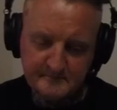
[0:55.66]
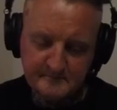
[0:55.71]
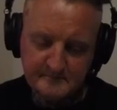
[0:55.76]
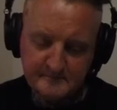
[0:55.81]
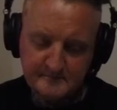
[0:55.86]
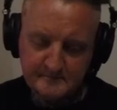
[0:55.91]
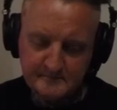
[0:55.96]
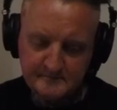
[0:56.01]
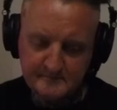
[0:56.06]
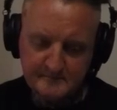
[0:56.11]

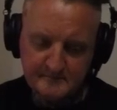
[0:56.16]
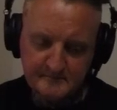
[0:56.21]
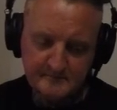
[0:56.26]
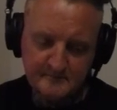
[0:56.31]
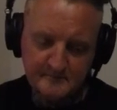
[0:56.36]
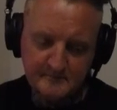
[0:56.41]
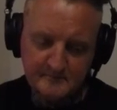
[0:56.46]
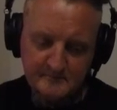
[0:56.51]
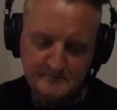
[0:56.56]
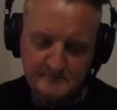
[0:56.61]

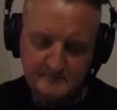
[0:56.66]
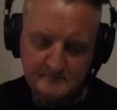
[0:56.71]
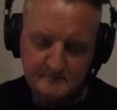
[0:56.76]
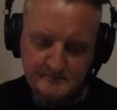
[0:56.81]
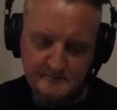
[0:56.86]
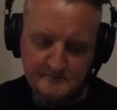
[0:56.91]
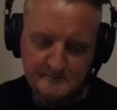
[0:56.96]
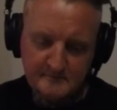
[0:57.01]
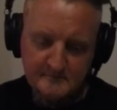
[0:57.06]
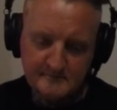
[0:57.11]

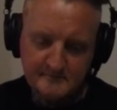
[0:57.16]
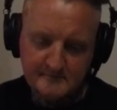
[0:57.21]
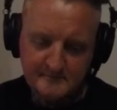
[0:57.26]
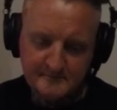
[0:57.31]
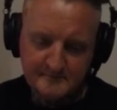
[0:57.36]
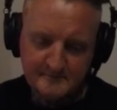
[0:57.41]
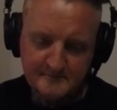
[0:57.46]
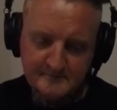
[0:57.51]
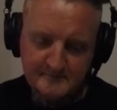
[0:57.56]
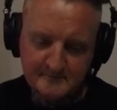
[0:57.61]

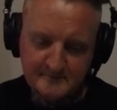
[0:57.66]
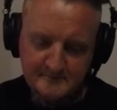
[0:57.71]
[no speech]